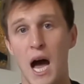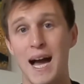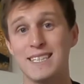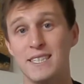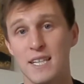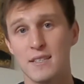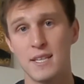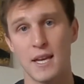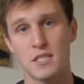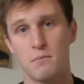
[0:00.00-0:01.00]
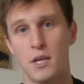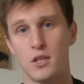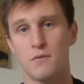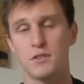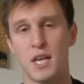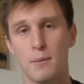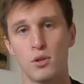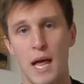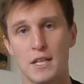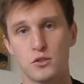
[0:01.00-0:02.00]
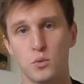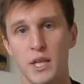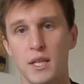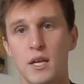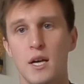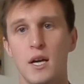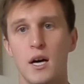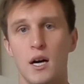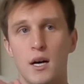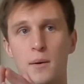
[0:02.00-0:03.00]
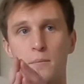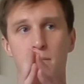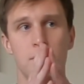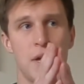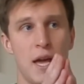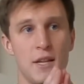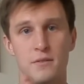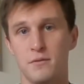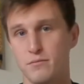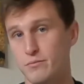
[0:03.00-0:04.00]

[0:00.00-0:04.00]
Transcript: I did take some money off the table last week, and